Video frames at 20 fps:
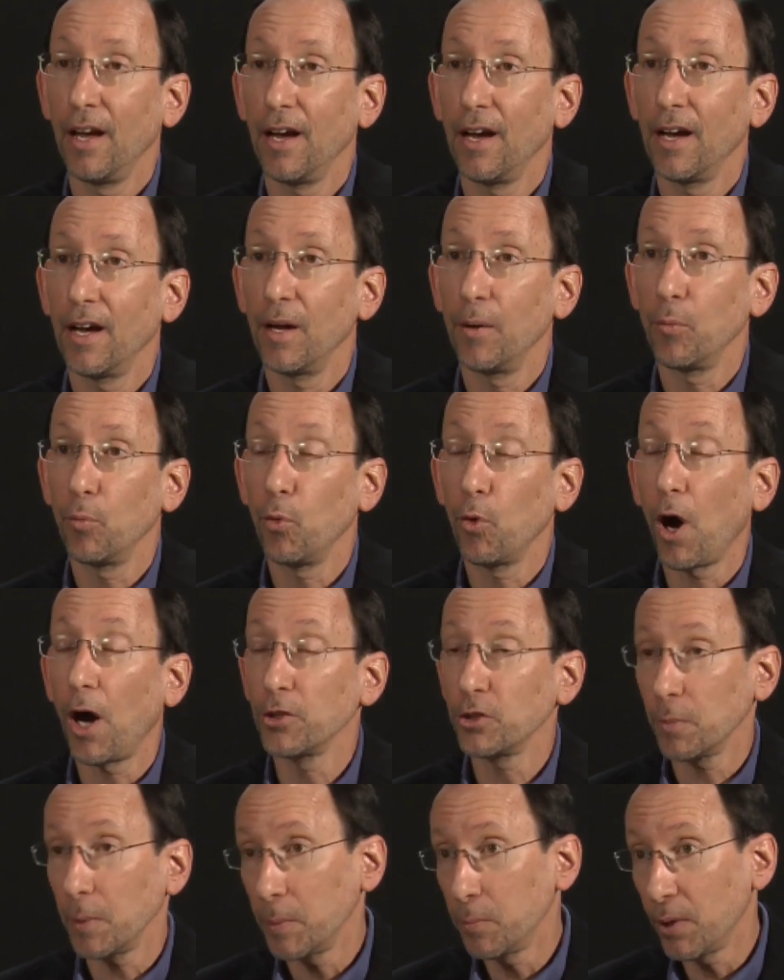Uh, we'll
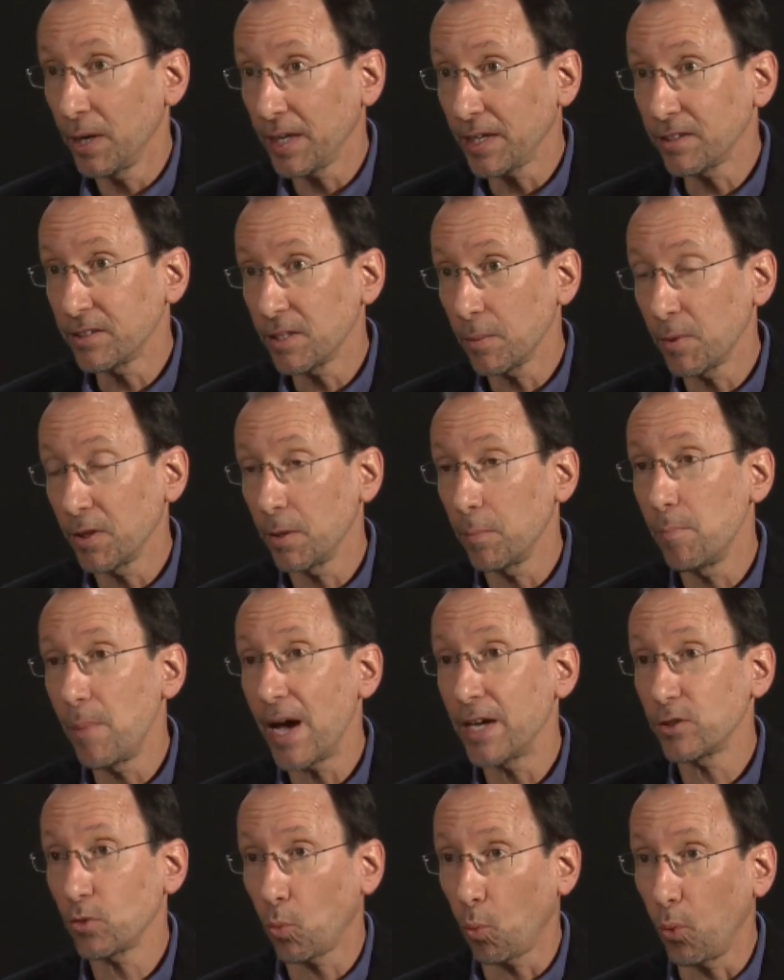also be bringing some of the
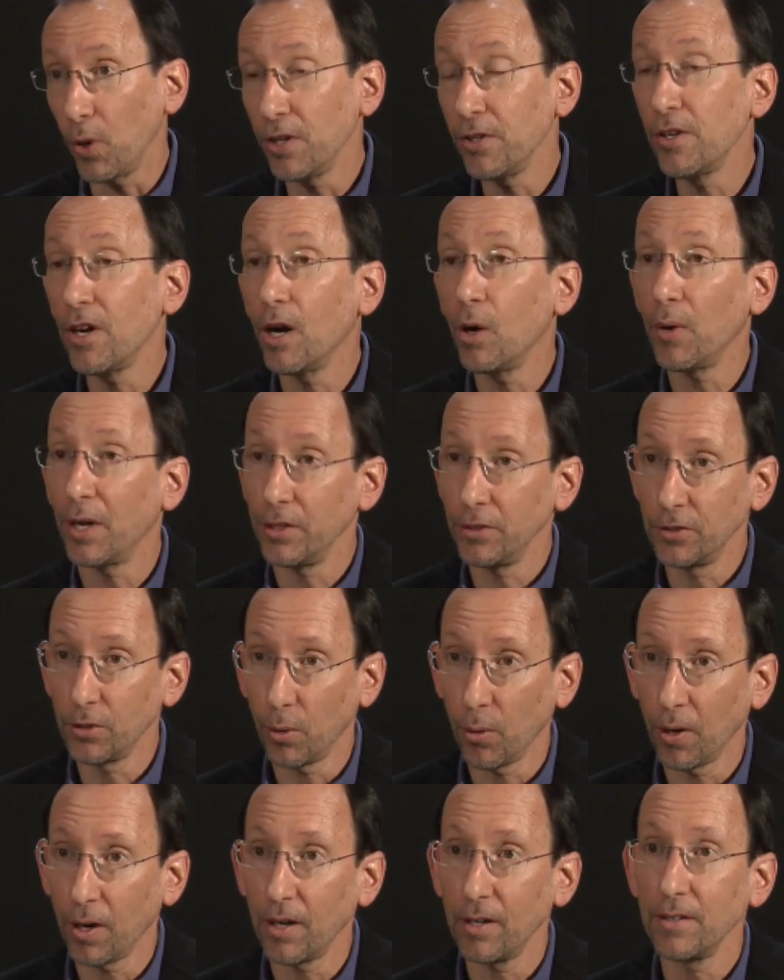best window and
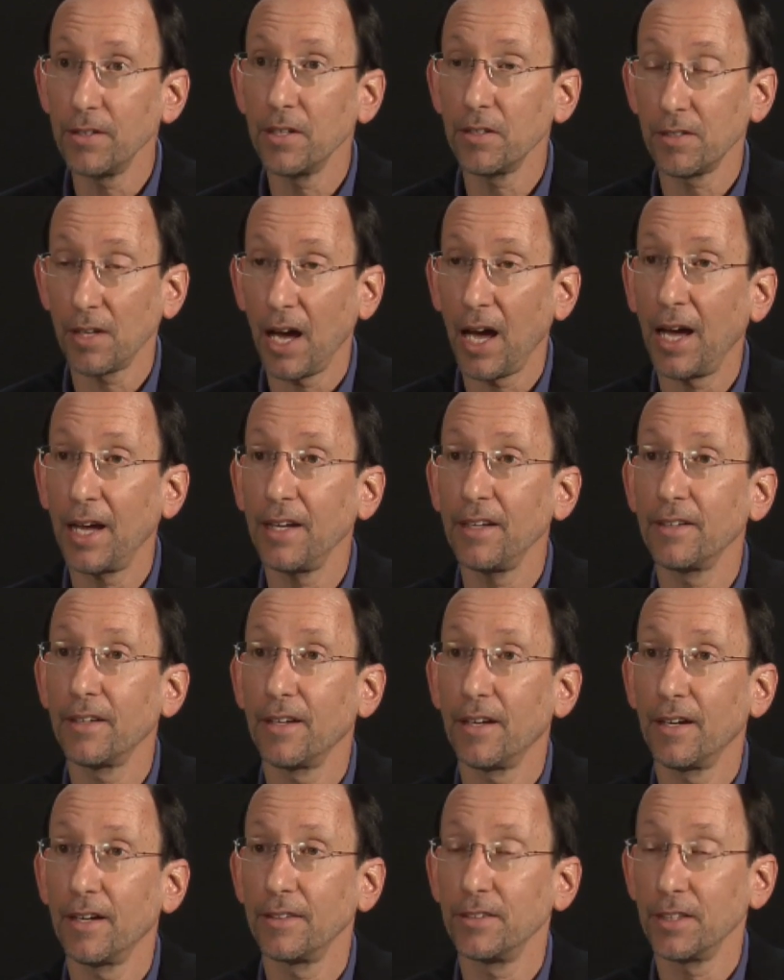door design
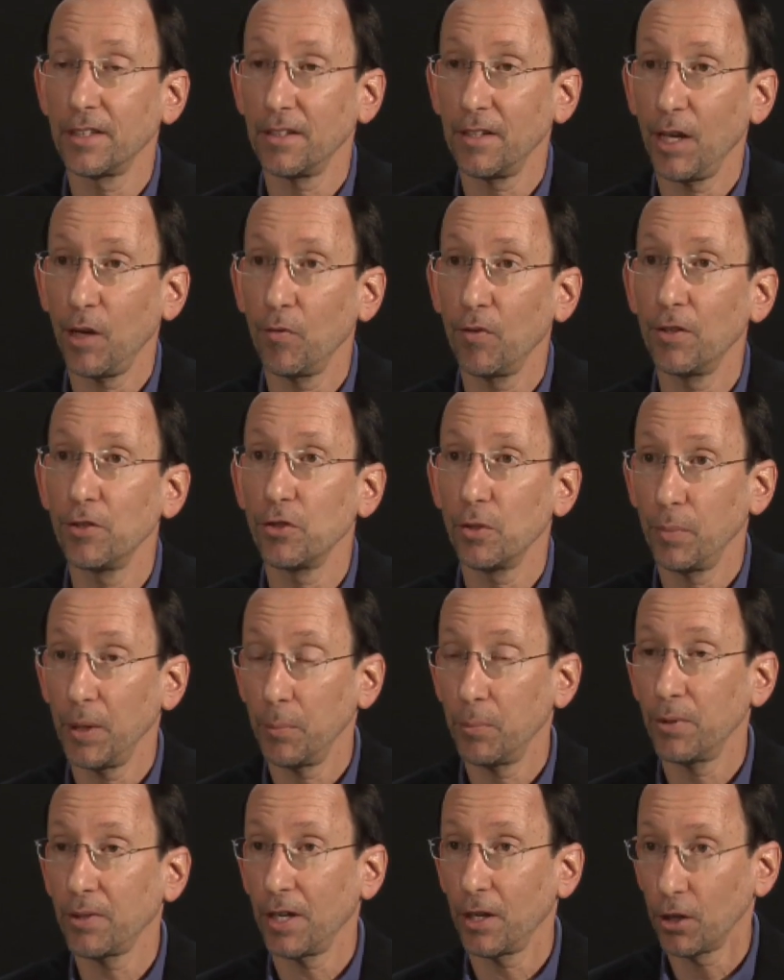uh, to Cleveland so
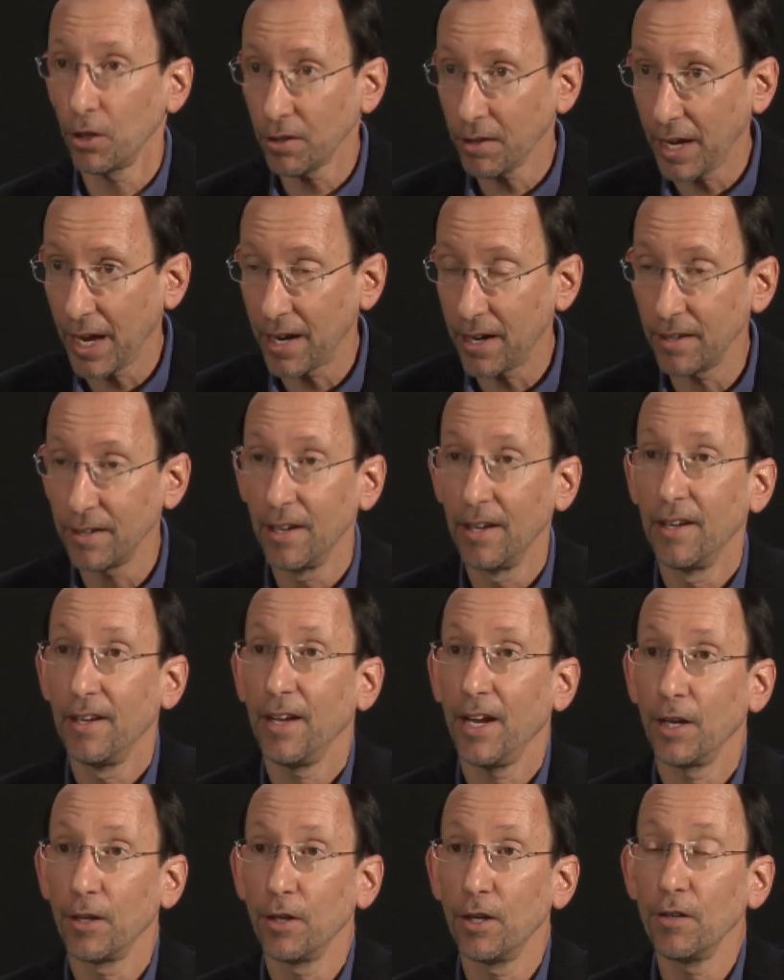people can look at it
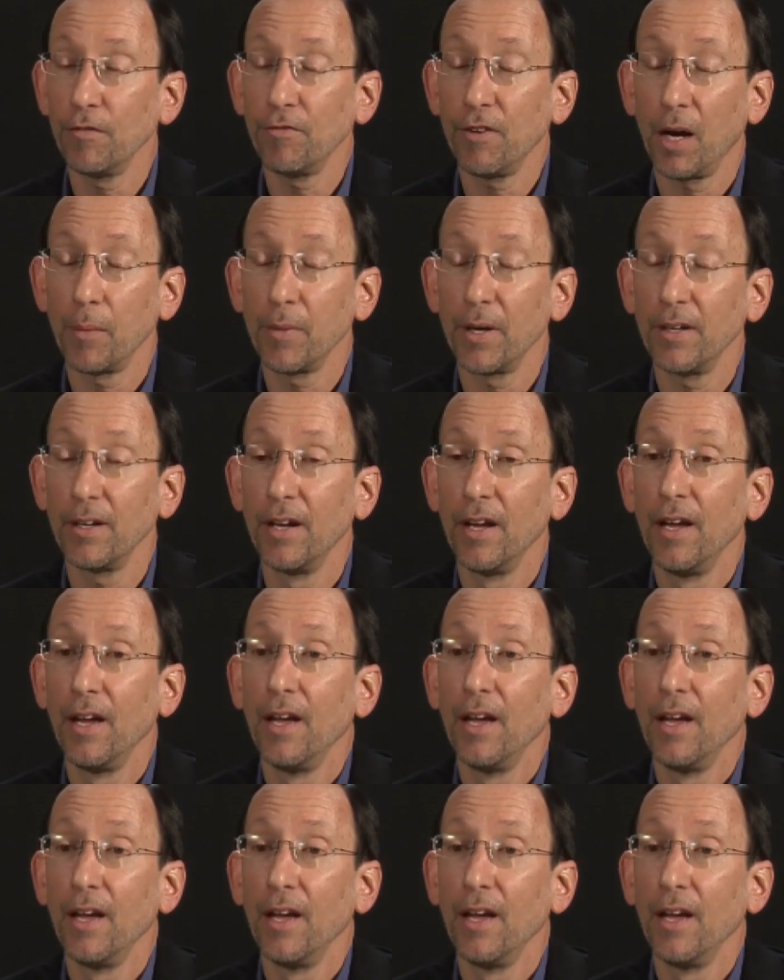and learn from it.